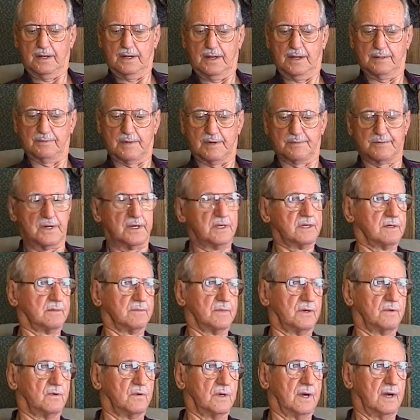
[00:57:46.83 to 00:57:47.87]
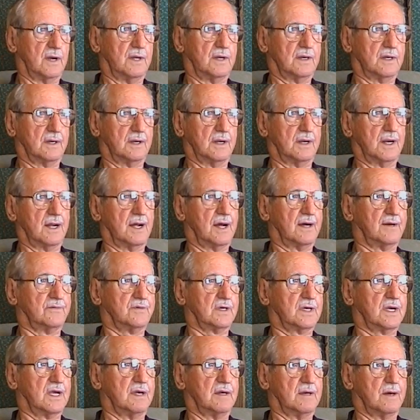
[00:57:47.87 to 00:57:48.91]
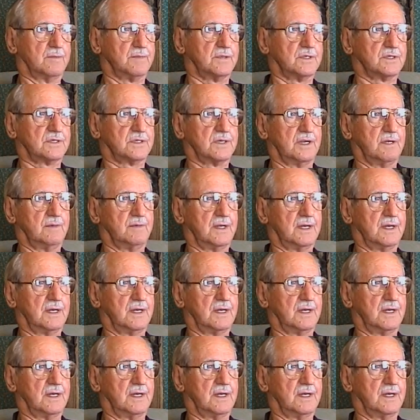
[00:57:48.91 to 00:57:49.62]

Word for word: And my mother and my wife and I came up to see